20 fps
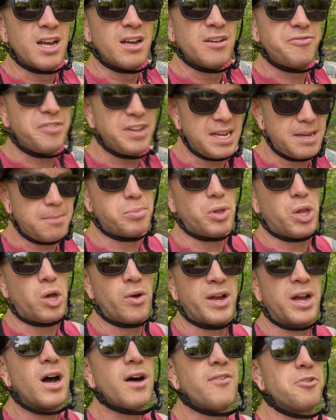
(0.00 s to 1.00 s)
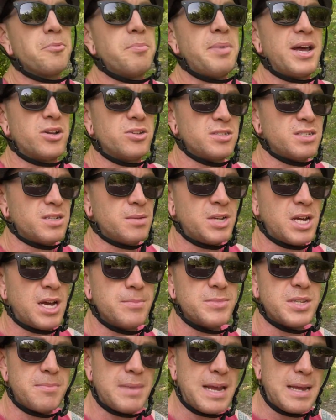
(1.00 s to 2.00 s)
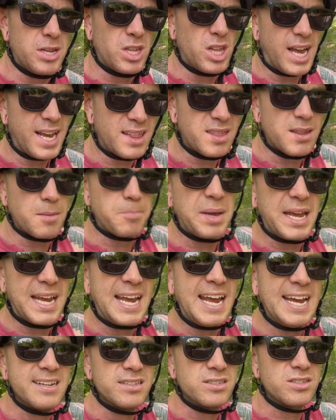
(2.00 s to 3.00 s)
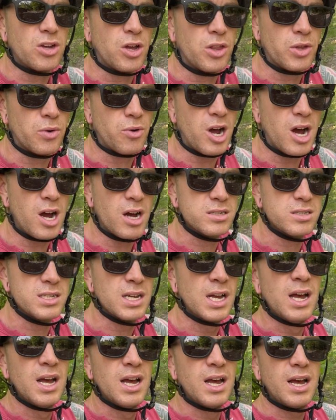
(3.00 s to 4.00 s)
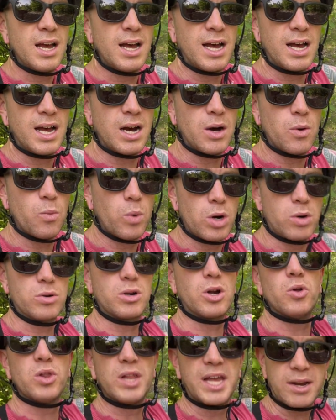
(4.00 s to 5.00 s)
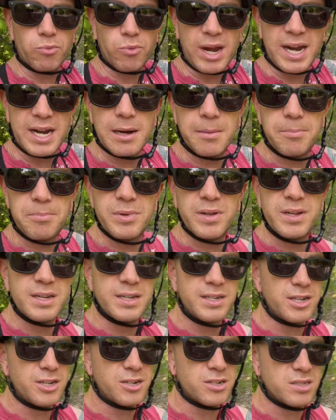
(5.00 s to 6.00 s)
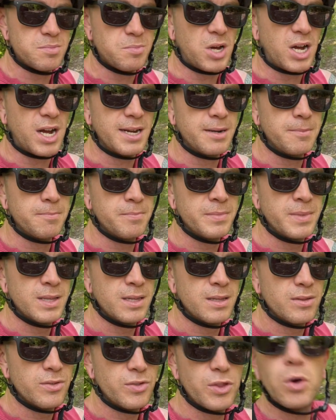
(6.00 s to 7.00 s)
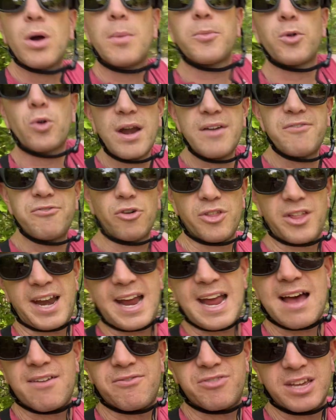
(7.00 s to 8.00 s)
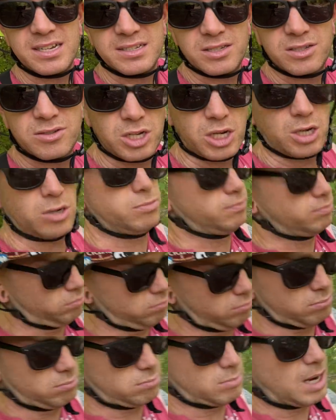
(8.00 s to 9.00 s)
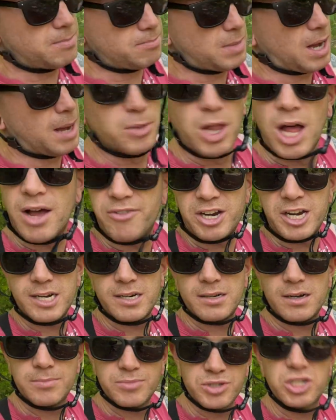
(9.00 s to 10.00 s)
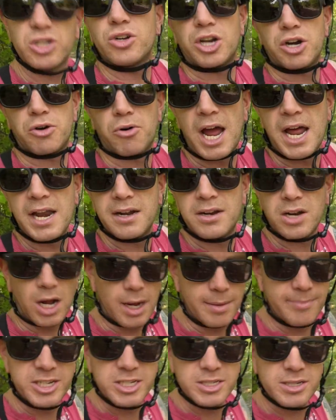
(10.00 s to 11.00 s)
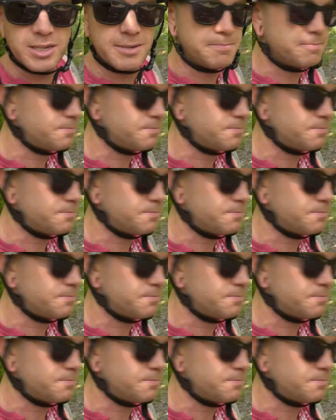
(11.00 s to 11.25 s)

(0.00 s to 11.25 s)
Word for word: feet blowing off the pedals sometimes and maybe like the big hits on the rocks uh, won't go like right up into your spine. Though I'm grateful that I have this, so I'm, I'm loving it. I'm still gonna ride it, obviously.